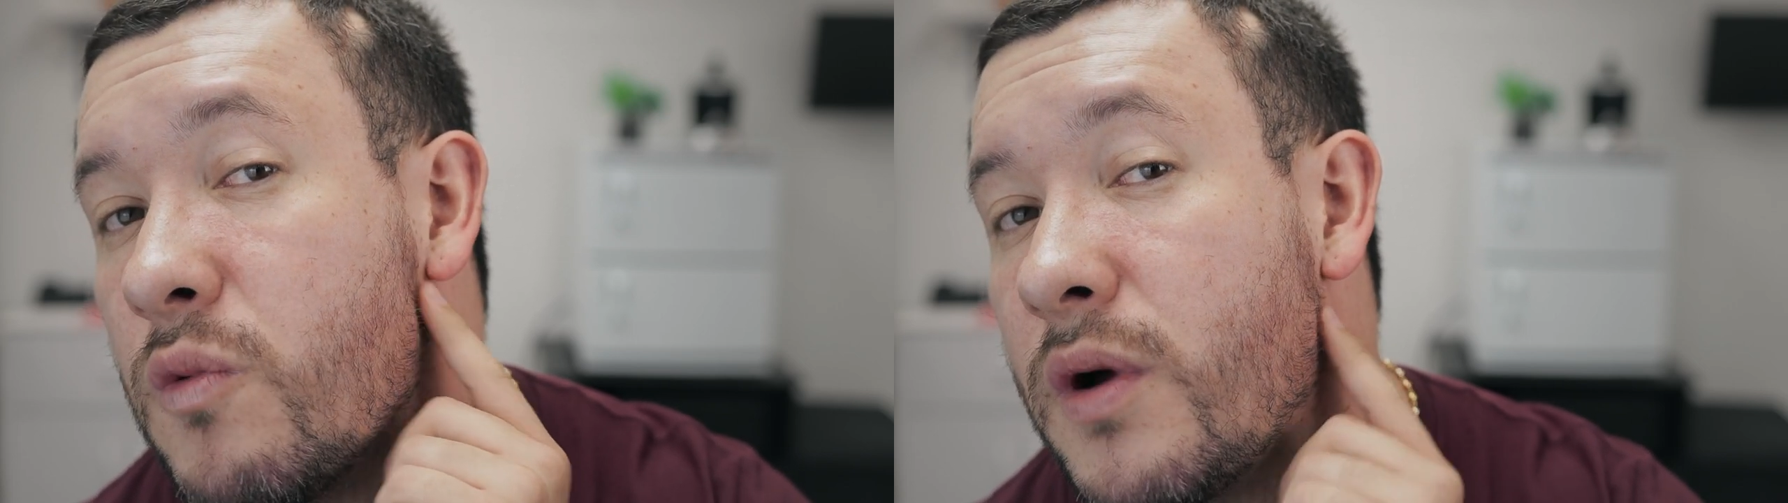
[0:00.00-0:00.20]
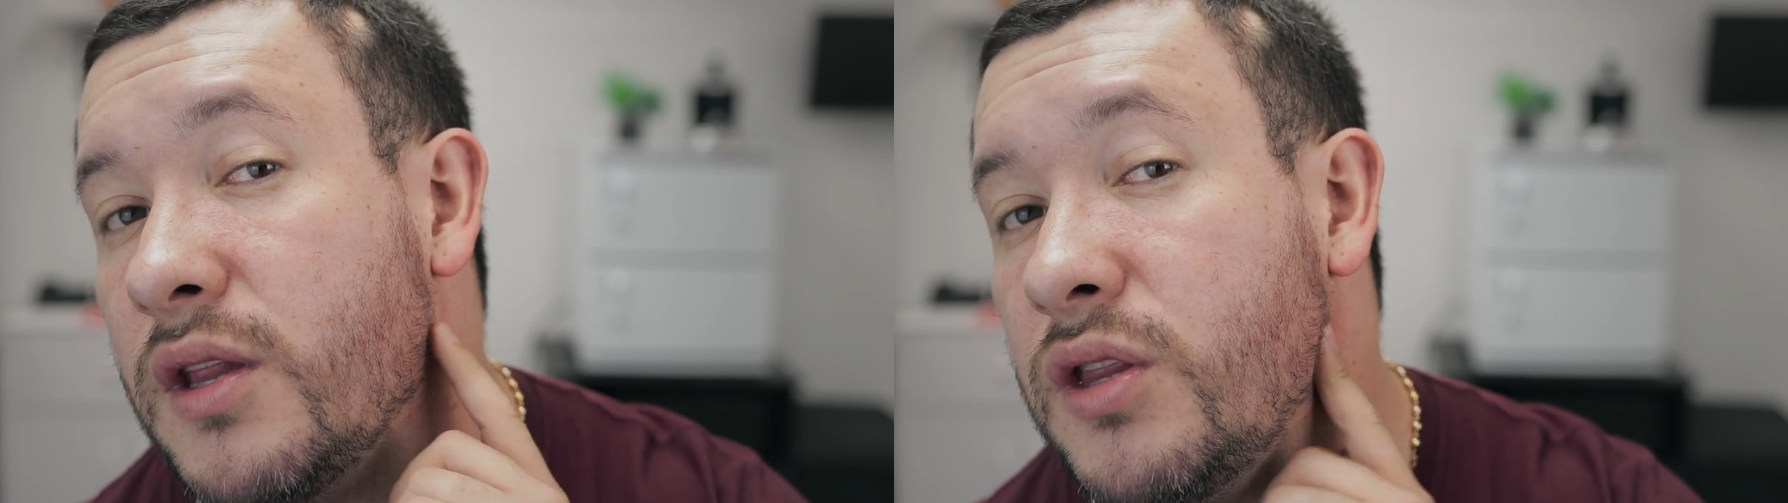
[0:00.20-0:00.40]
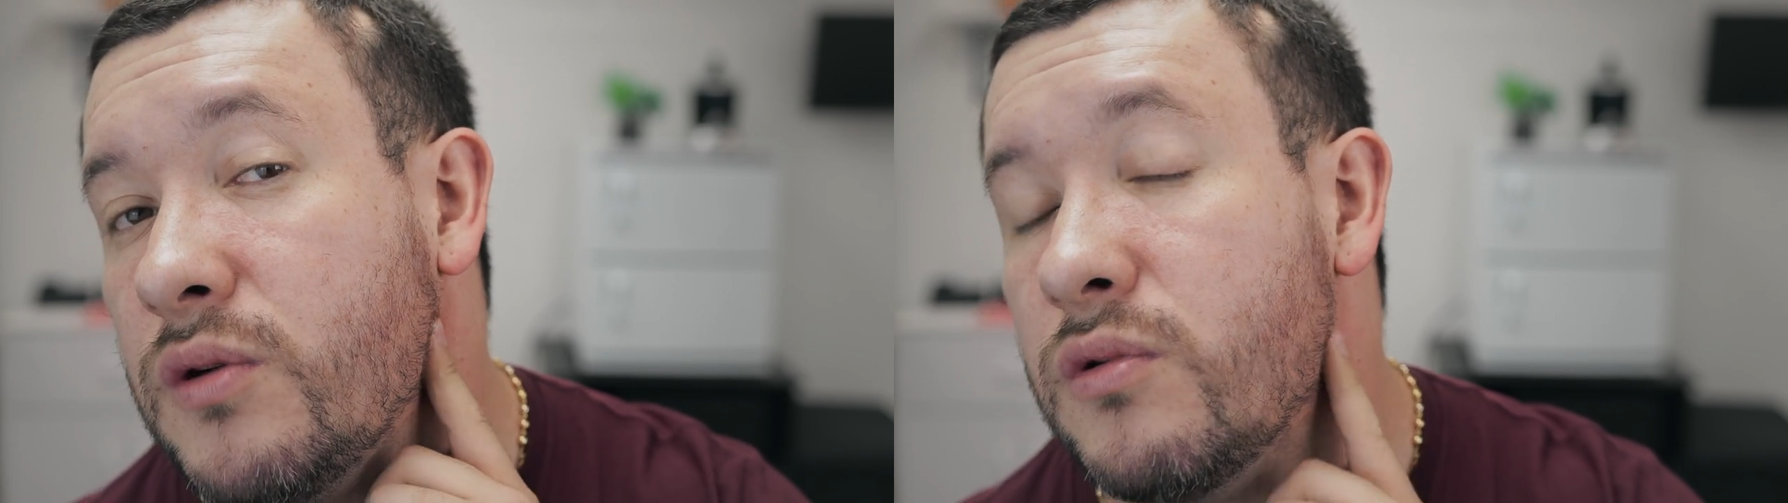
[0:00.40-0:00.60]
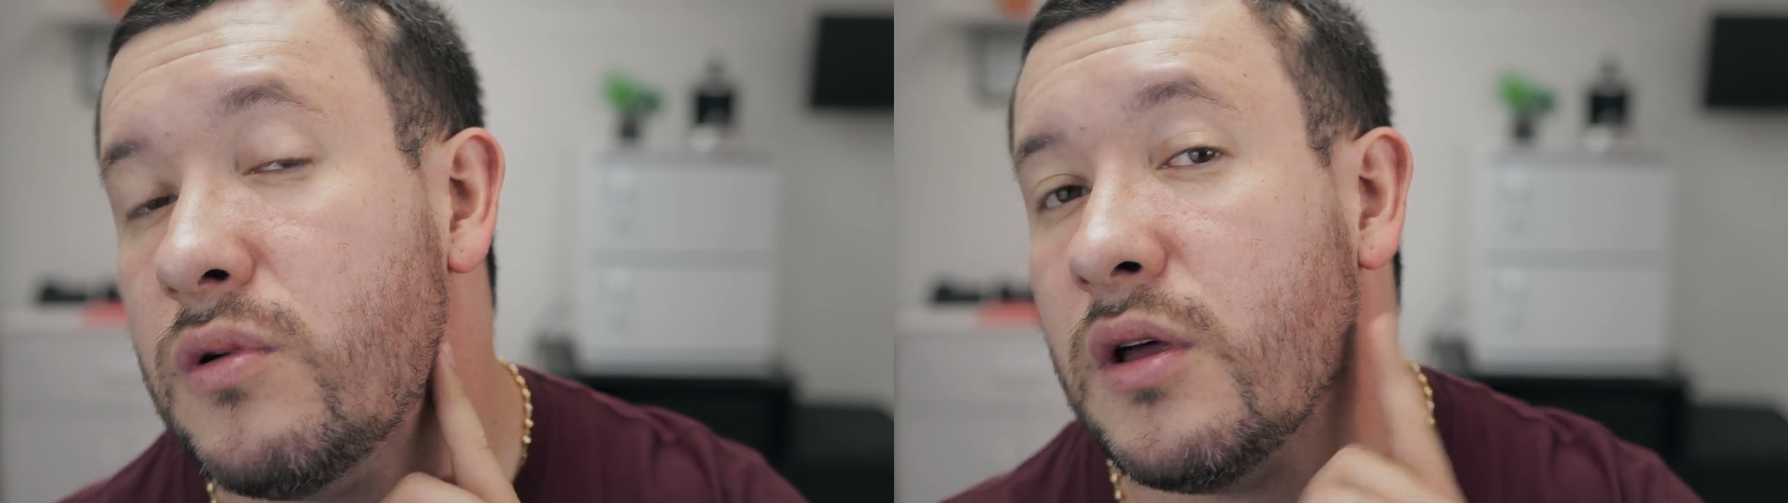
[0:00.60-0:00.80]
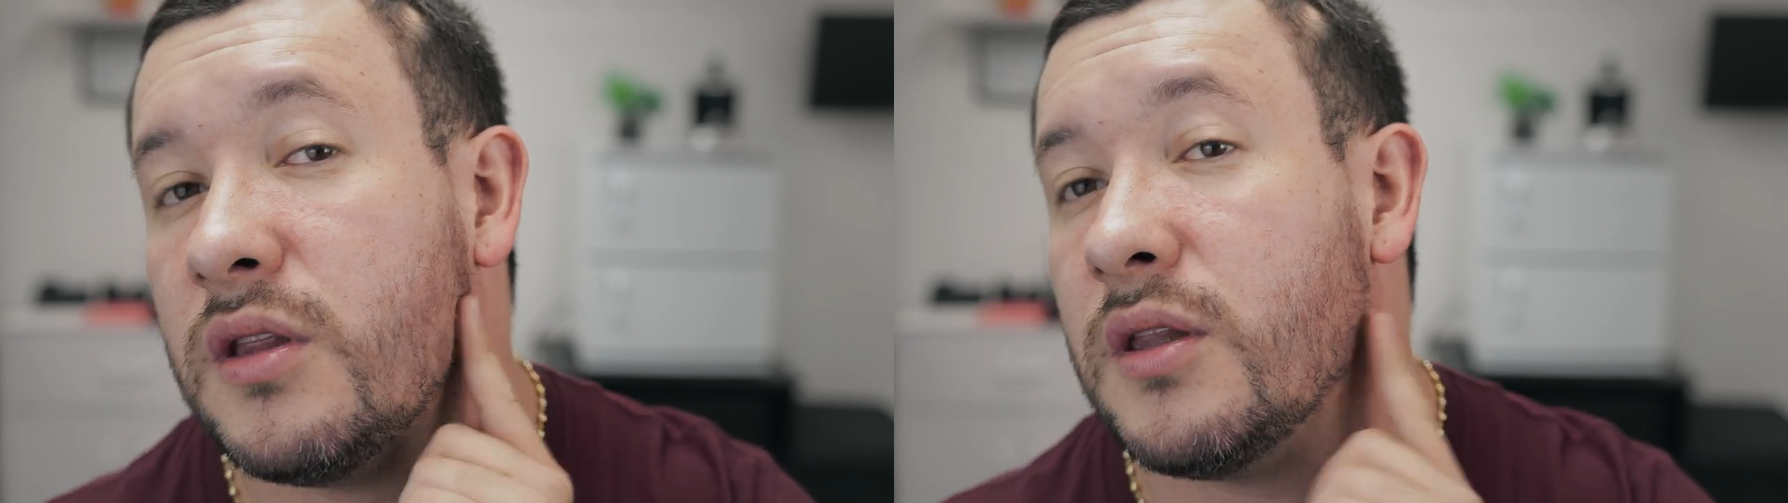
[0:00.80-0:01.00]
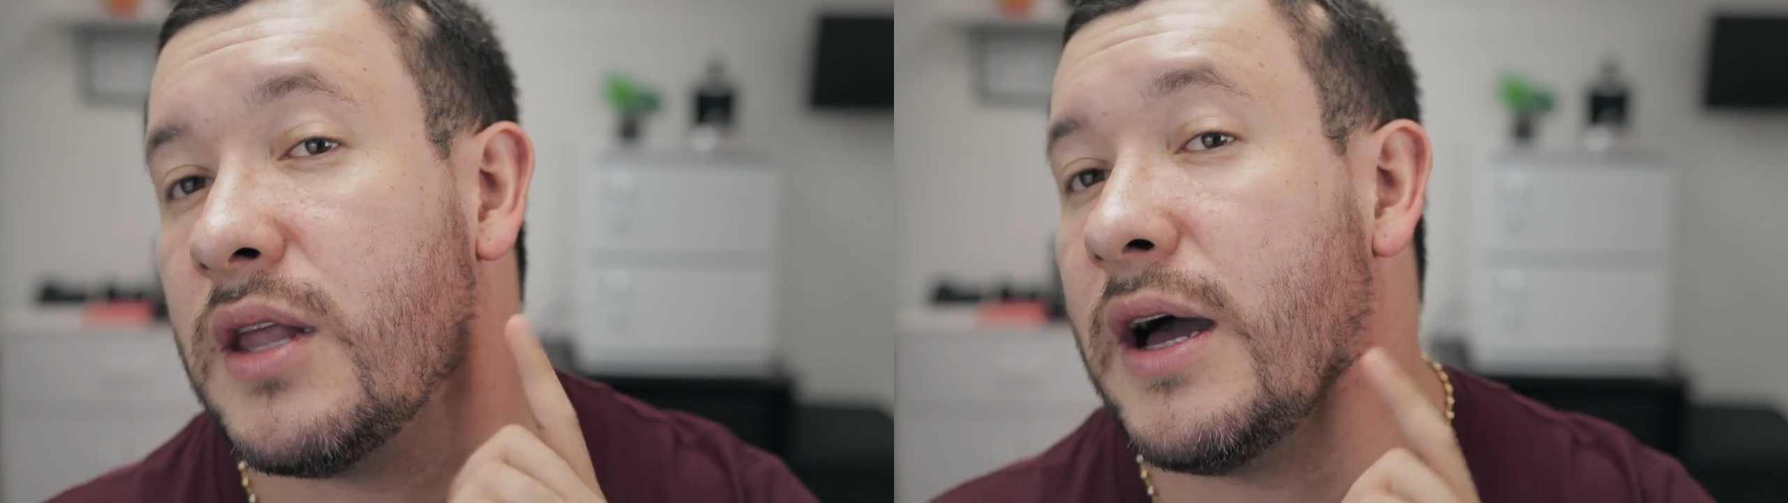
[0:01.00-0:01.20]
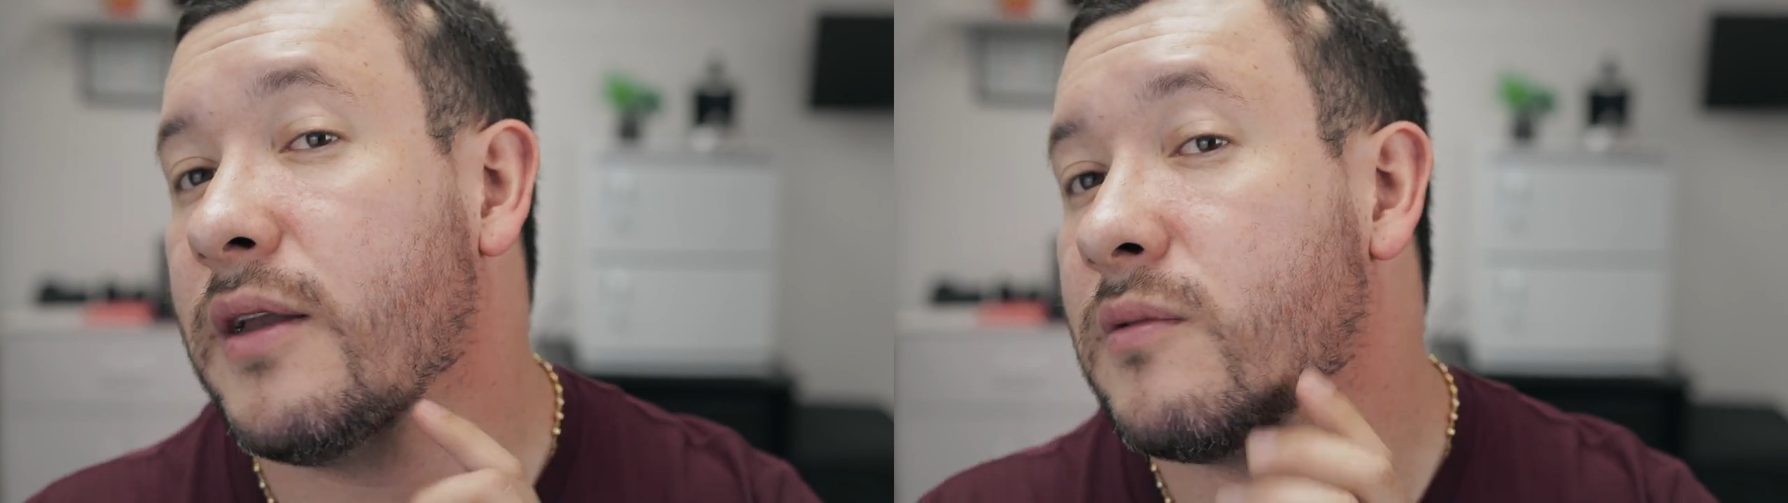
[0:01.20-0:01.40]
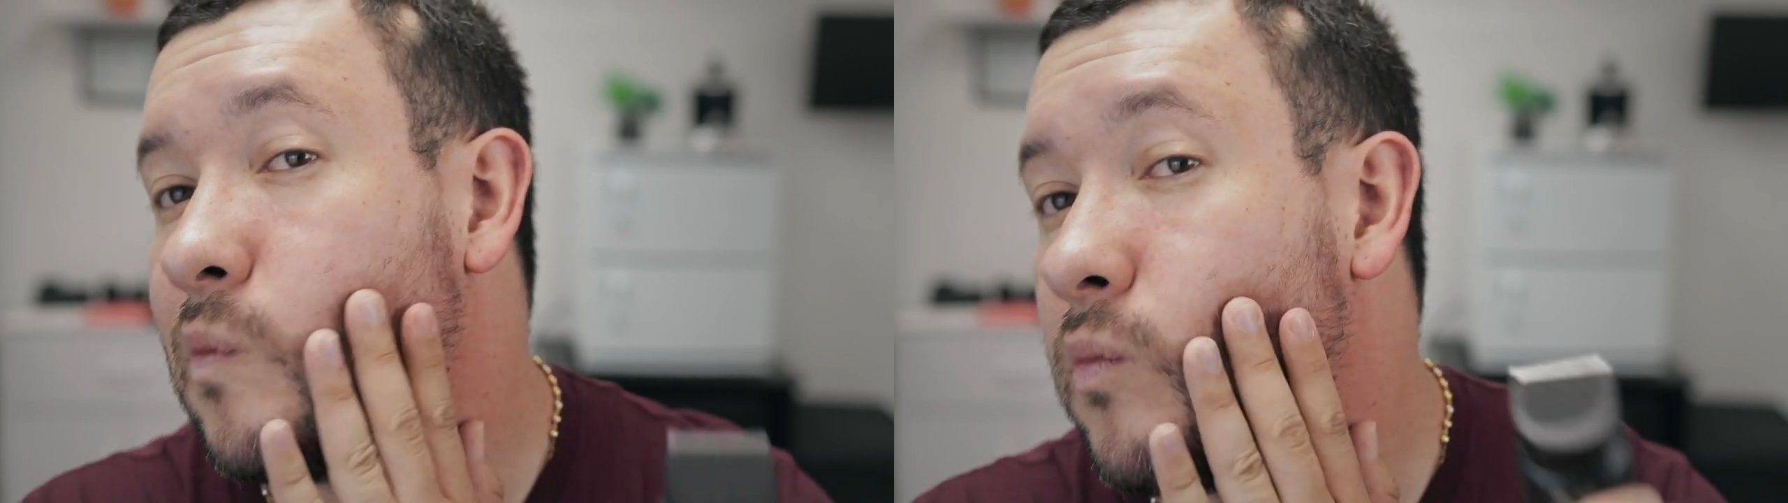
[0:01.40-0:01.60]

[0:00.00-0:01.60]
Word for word: you wanna do the line.